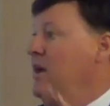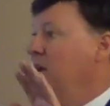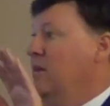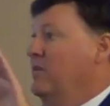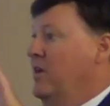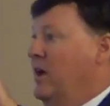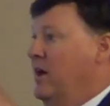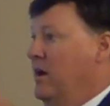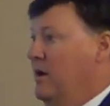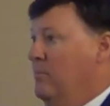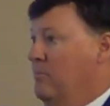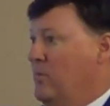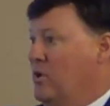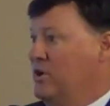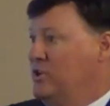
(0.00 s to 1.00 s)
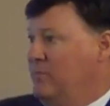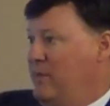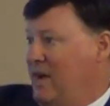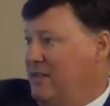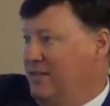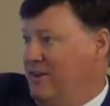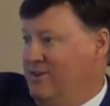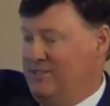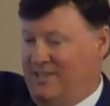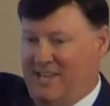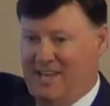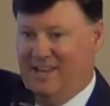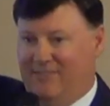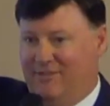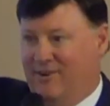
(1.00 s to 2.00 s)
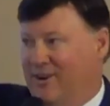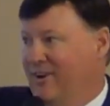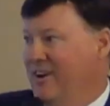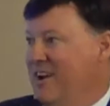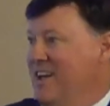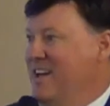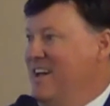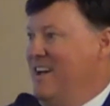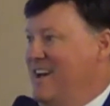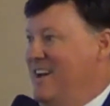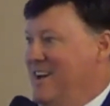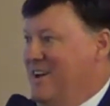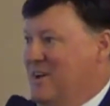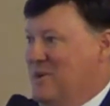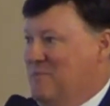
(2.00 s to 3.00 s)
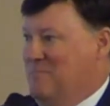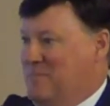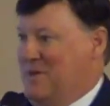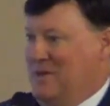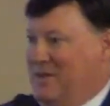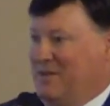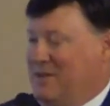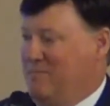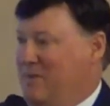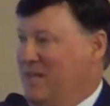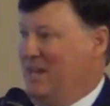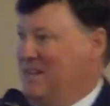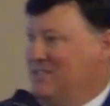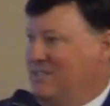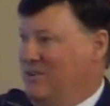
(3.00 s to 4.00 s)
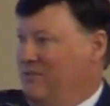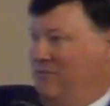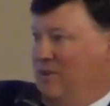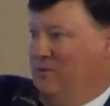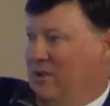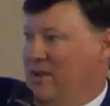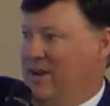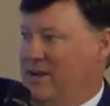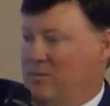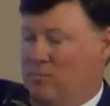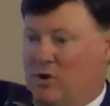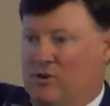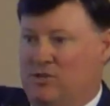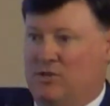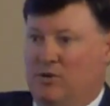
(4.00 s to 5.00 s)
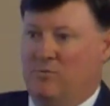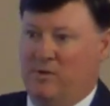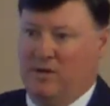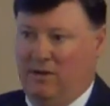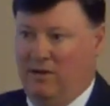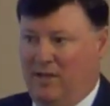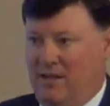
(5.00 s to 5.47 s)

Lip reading: And Marshall back there is the head of our committee, so if you would like a brochure when you